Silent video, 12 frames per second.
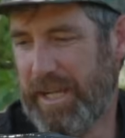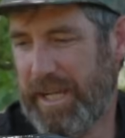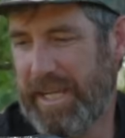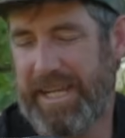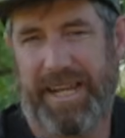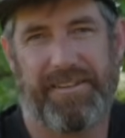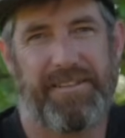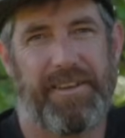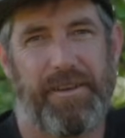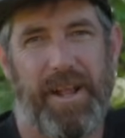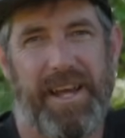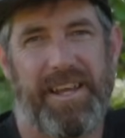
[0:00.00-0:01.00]
it gets
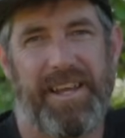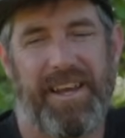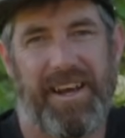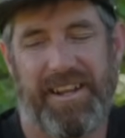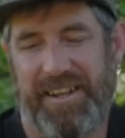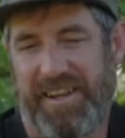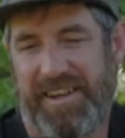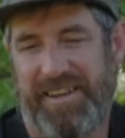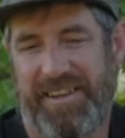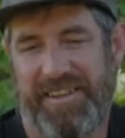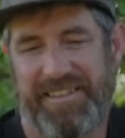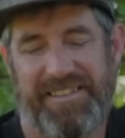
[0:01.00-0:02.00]
too late, and
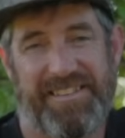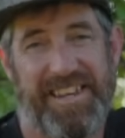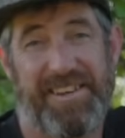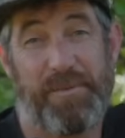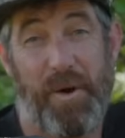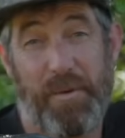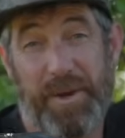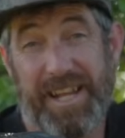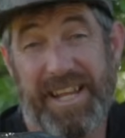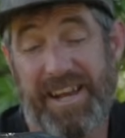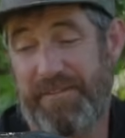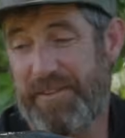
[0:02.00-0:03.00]
see what we can
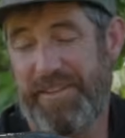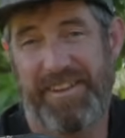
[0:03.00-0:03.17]
get through the